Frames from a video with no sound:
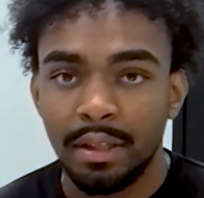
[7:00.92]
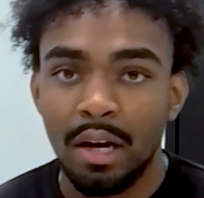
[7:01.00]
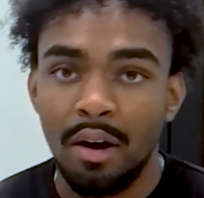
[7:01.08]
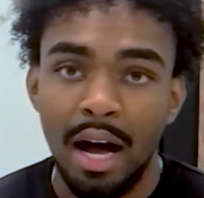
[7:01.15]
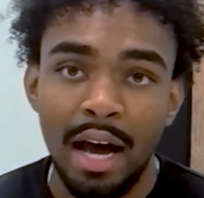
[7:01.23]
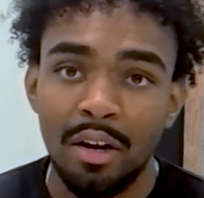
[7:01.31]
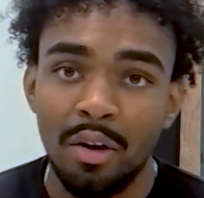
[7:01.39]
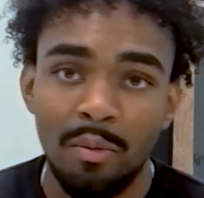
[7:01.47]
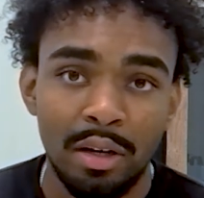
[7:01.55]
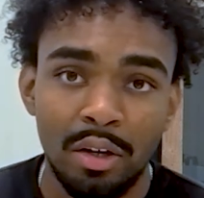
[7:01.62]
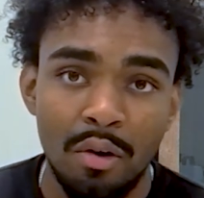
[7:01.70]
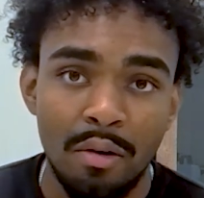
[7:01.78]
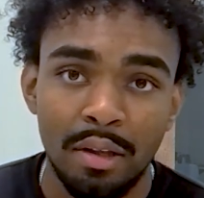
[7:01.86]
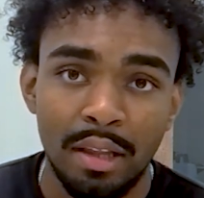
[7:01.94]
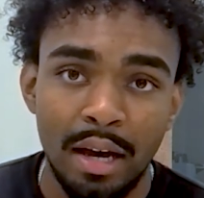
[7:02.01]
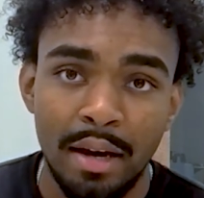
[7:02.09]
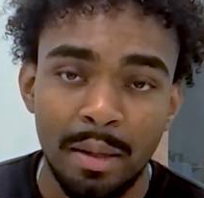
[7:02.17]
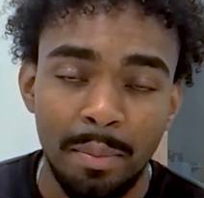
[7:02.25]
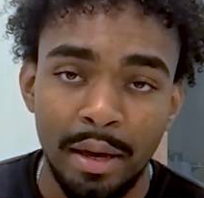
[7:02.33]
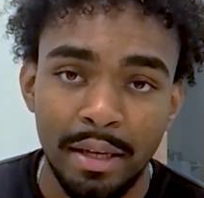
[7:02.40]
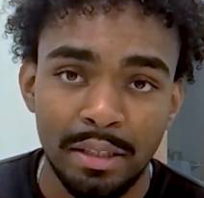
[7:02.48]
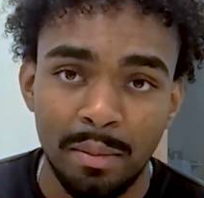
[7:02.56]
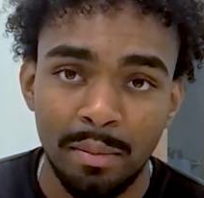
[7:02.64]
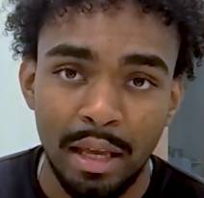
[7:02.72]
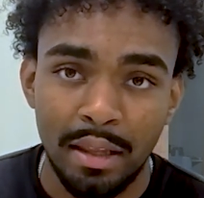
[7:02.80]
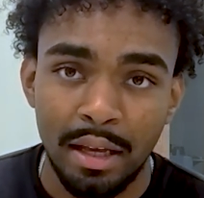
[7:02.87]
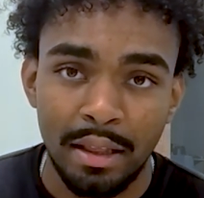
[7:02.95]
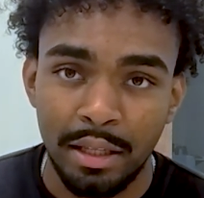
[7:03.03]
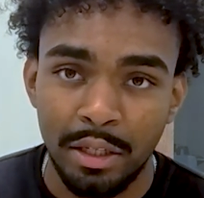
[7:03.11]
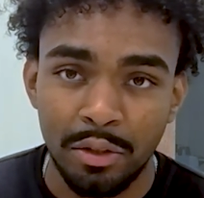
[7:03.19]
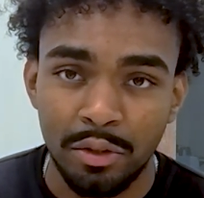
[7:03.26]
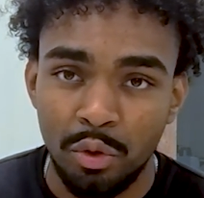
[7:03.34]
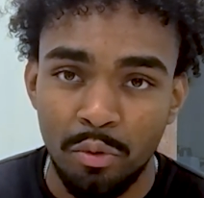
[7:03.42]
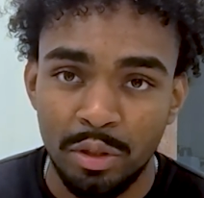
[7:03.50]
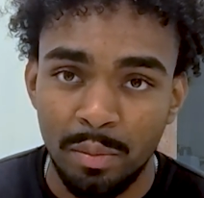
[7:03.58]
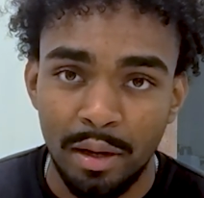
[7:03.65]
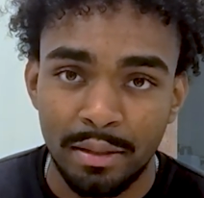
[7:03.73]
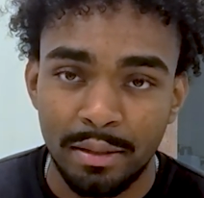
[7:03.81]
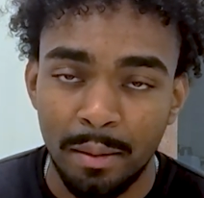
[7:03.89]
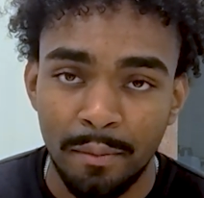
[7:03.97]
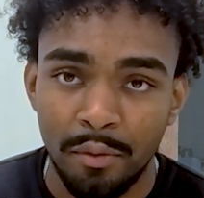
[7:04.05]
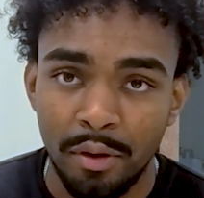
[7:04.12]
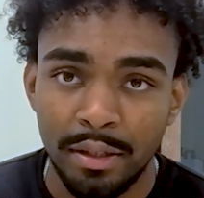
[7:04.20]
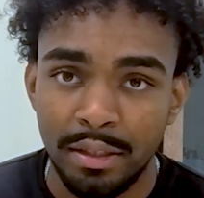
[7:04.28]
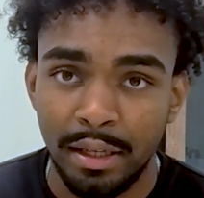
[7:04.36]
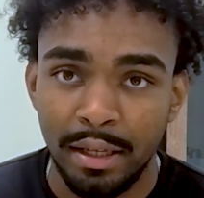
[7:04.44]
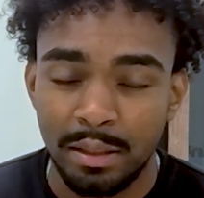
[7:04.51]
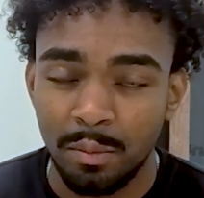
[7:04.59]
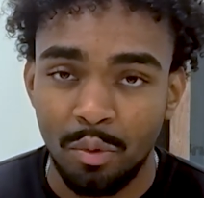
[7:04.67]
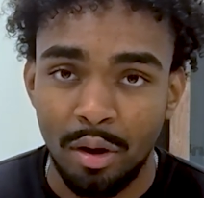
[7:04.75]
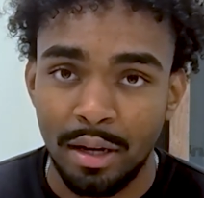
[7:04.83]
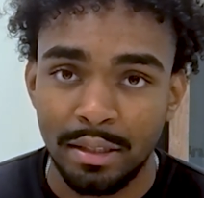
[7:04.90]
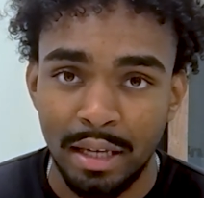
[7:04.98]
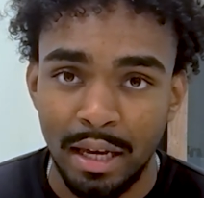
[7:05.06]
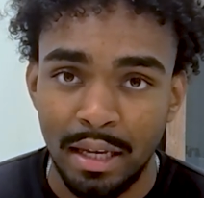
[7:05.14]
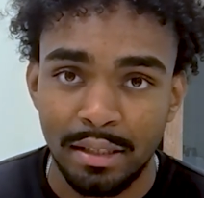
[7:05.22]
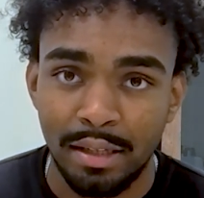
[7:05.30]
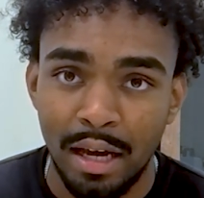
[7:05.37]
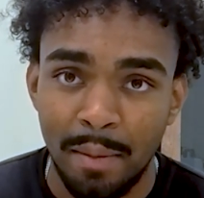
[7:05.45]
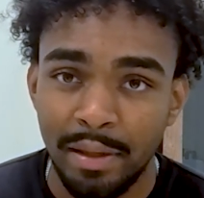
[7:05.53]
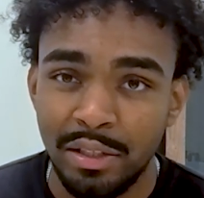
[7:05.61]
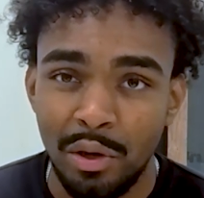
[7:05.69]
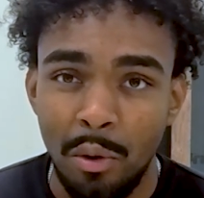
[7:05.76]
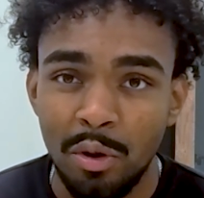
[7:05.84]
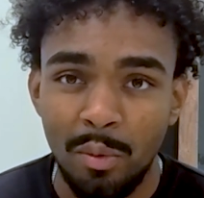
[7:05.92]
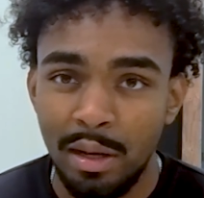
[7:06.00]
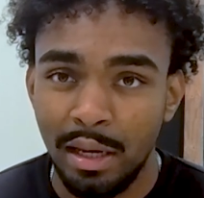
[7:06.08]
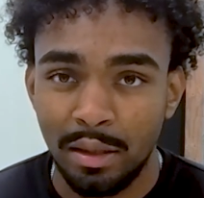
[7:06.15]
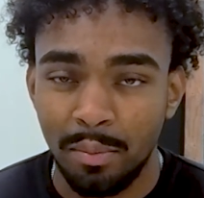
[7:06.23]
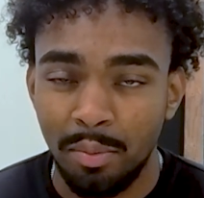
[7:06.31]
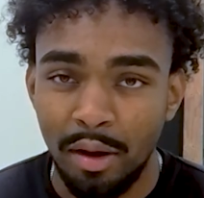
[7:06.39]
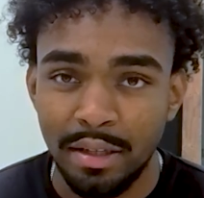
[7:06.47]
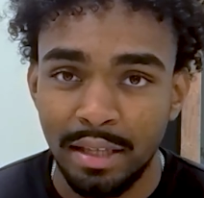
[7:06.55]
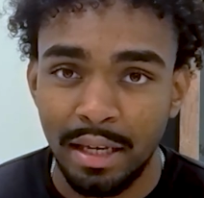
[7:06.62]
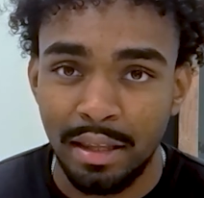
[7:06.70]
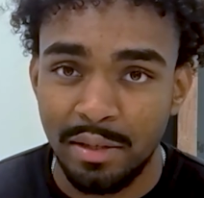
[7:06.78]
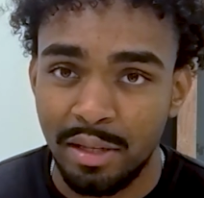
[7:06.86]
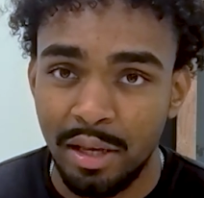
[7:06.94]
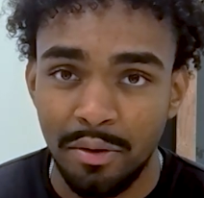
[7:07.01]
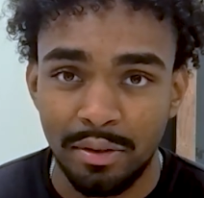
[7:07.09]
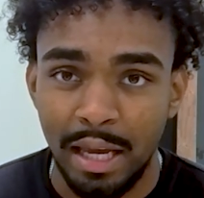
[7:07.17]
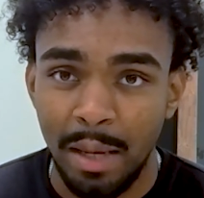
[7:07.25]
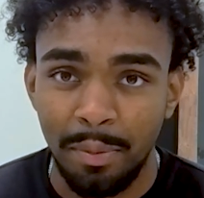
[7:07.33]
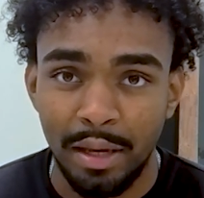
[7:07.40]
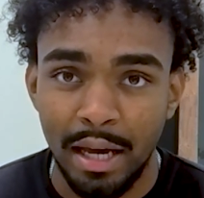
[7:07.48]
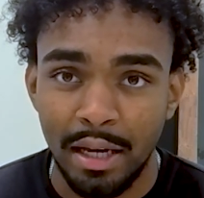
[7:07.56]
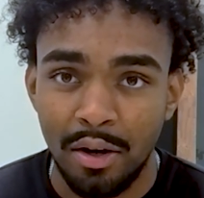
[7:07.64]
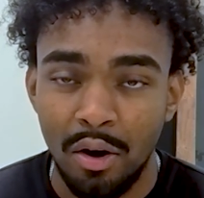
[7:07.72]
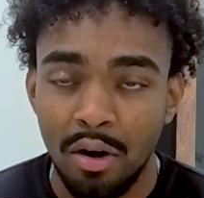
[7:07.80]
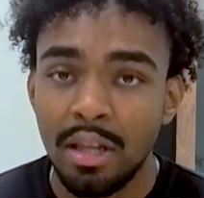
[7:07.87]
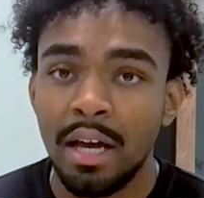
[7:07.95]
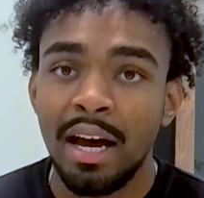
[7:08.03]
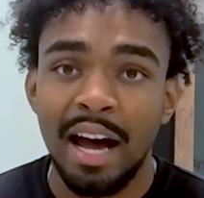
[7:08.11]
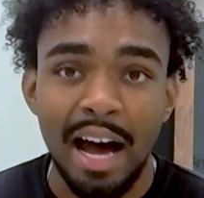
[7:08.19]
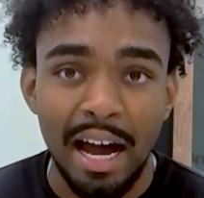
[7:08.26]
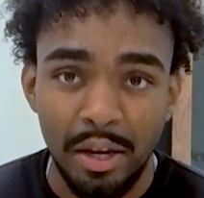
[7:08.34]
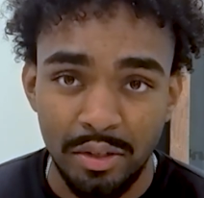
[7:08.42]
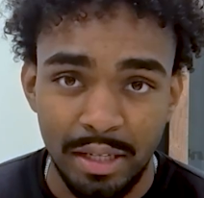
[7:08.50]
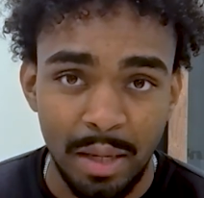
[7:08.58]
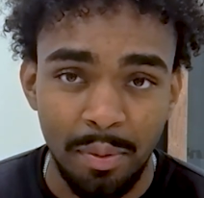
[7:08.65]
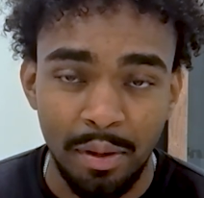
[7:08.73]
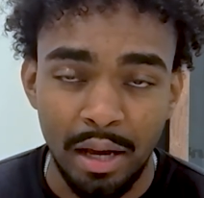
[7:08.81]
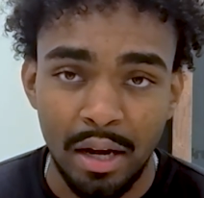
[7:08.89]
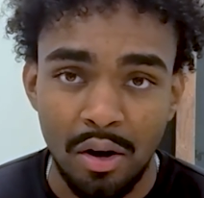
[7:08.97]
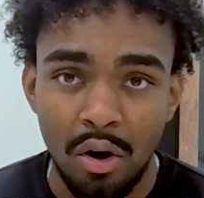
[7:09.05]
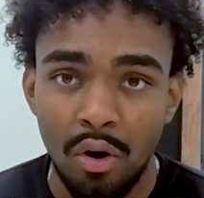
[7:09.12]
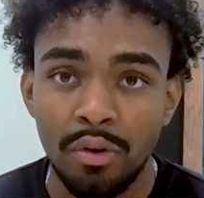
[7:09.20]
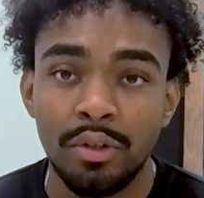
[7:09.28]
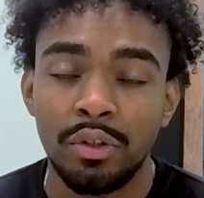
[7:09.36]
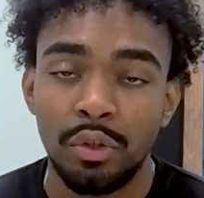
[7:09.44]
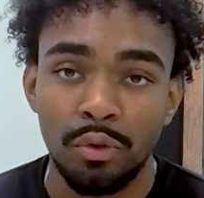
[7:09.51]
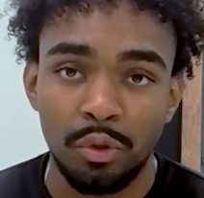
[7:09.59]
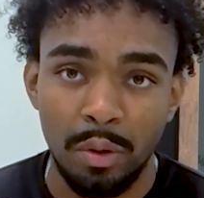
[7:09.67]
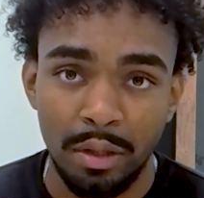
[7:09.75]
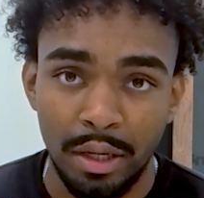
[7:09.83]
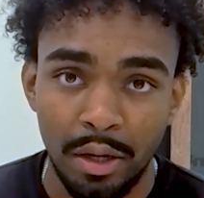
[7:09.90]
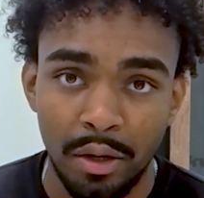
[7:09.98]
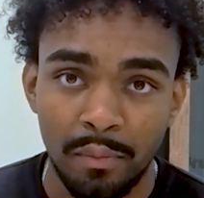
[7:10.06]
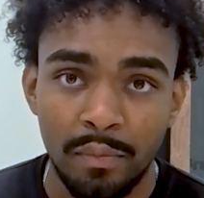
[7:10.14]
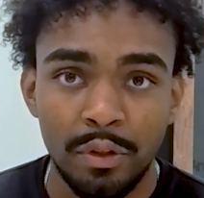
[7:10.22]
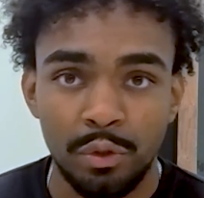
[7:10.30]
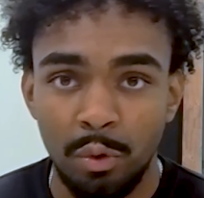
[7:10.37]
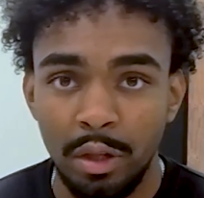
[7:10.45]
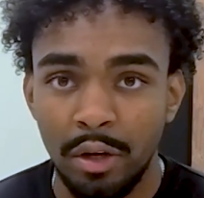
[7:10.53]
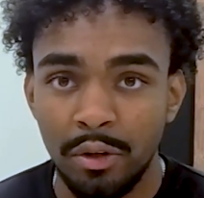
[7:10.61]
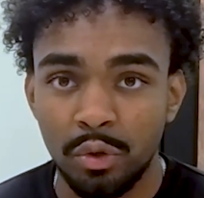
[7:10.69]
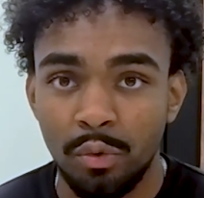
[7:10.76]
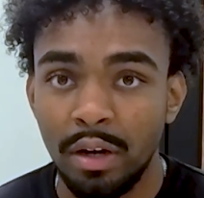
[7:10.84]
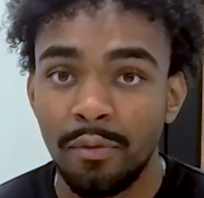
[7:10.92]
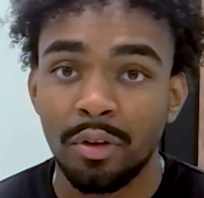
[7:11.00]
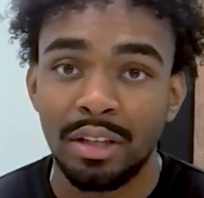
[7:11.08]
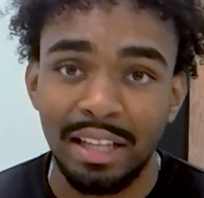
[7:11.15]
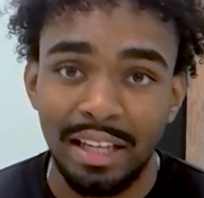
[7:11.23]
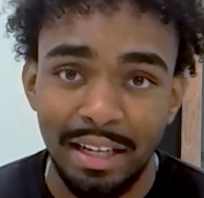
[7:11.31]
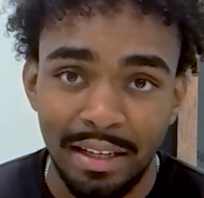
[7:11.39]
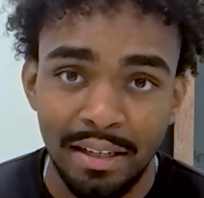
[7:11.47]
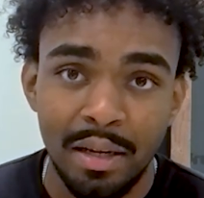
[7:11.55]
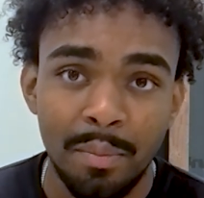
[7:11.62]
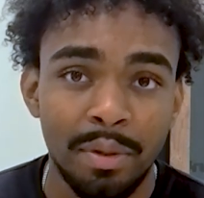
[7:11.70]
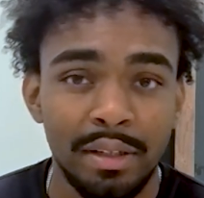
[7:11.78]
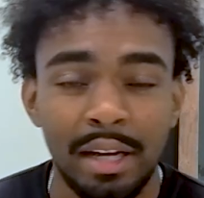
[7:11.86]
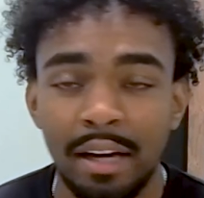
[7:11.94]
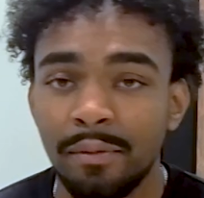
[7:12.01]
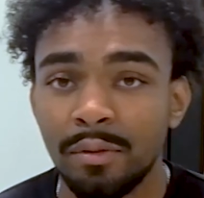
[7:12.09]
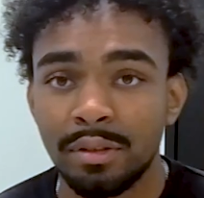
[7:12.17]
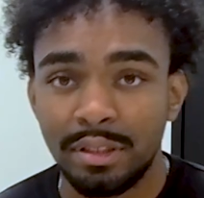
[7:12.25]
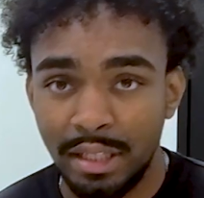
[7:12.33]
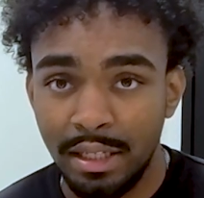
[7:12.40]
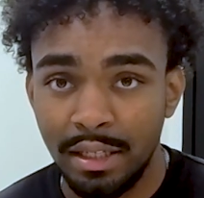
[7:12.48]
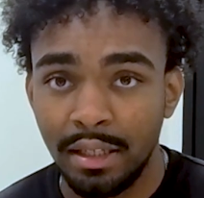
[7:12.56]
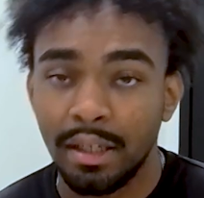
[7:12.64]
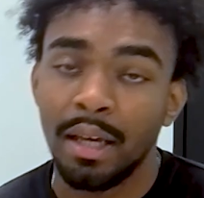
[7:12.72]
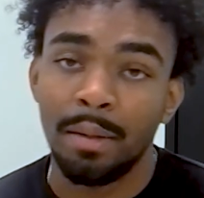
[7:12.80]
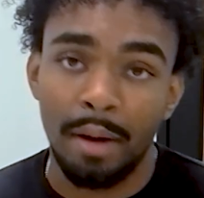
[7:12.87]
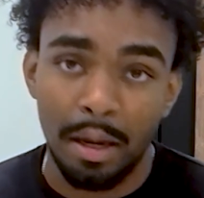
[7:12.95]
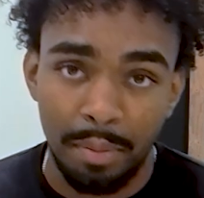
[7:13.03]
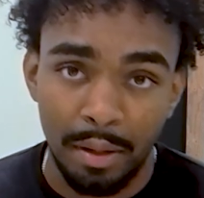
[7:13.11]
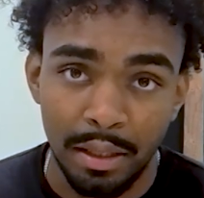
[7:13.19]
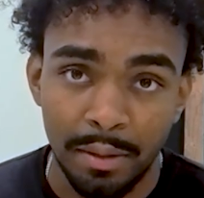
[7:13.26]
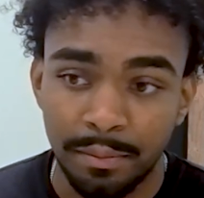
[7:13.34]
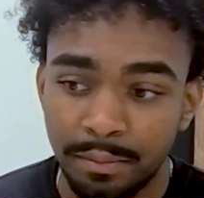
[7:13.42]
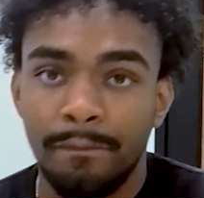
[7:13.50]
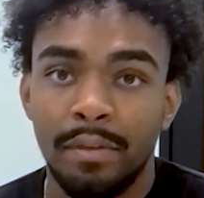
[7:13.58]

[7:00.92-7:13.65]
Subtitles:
Now I don't want to go online and pay some landline cleaner $200 up front to get some credits ahead of time. That's the only way to get the price like this without using an API call. I use an API call to Twilio. Twilio is great for cleaning, but not for sending, in my opinion.